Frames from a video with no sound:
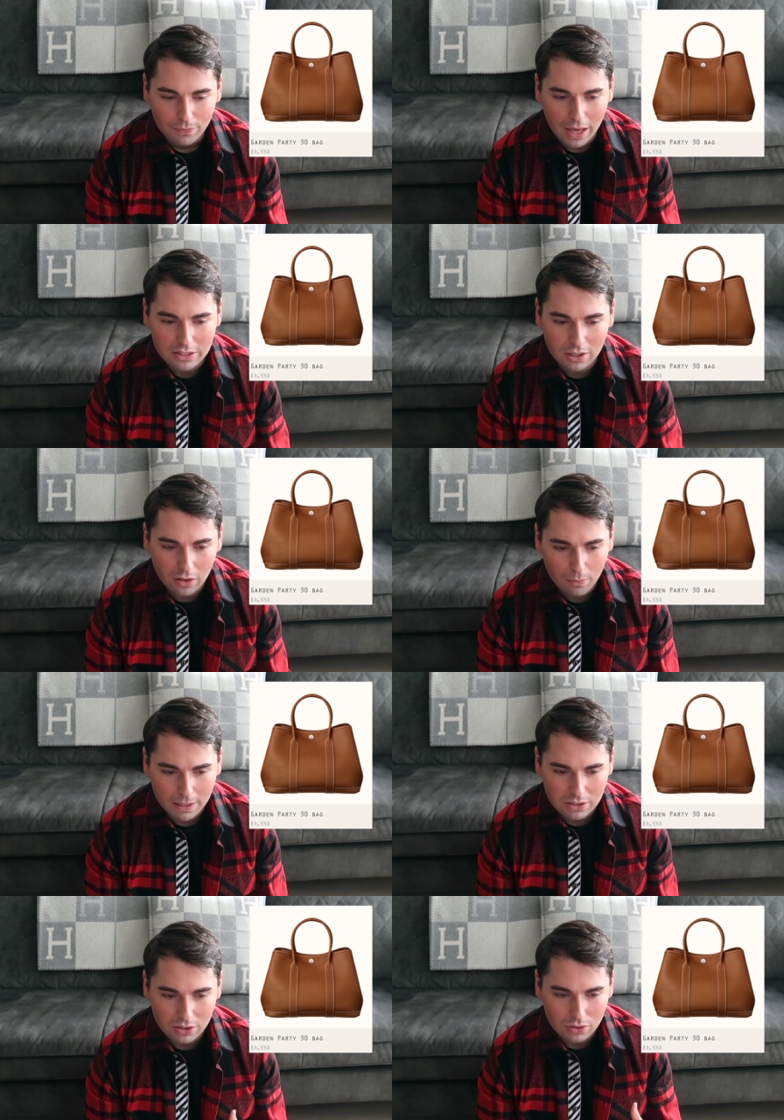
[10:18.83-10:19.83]
It's a little
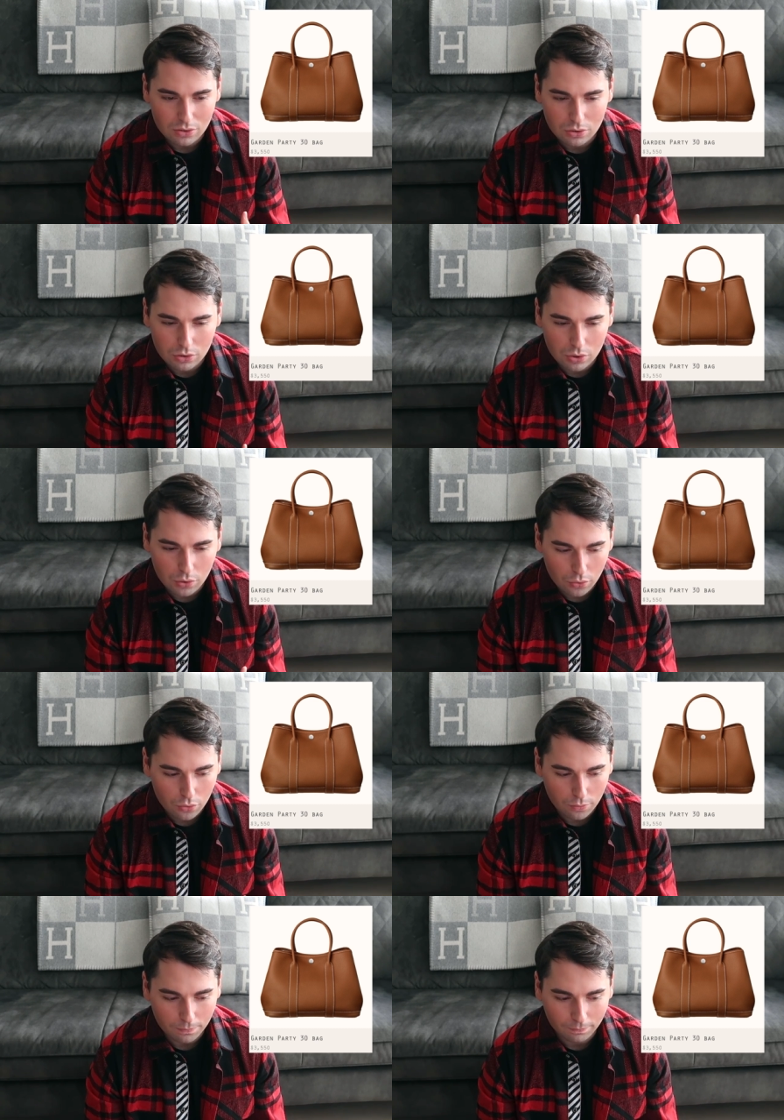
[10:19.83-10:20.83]
bit too